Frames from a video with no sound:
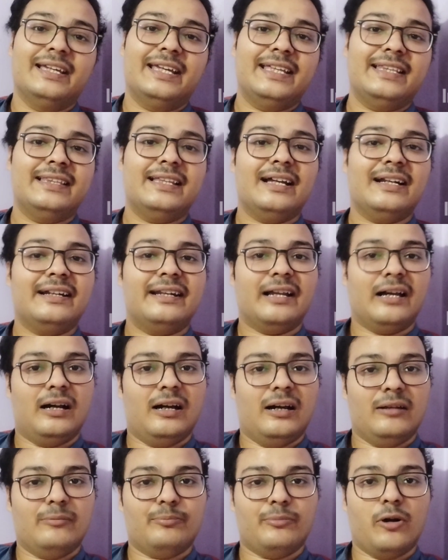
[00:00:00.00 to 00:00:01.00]
In
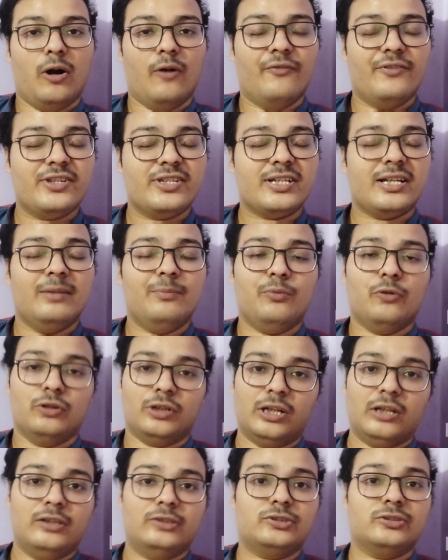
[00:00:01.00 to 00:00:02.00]
that official
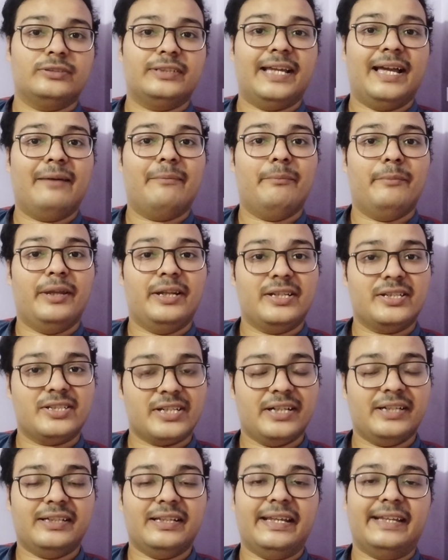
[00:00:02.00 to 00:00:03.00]
portal also, they have
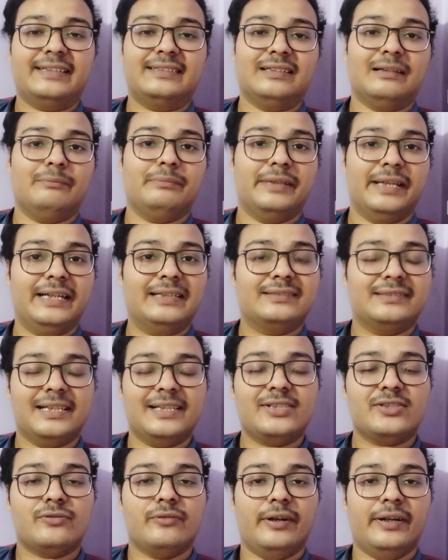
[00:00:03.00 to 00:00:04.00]
mentioned the exam dates
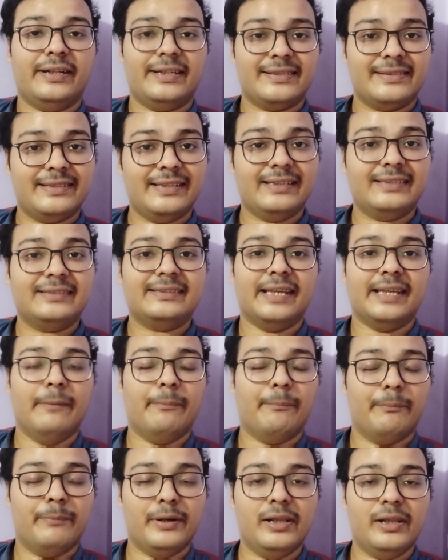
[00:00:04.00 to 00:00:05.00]
as 26th
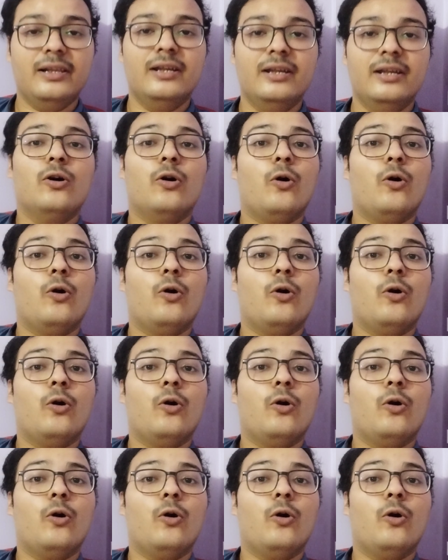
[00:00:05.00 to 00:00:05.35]
April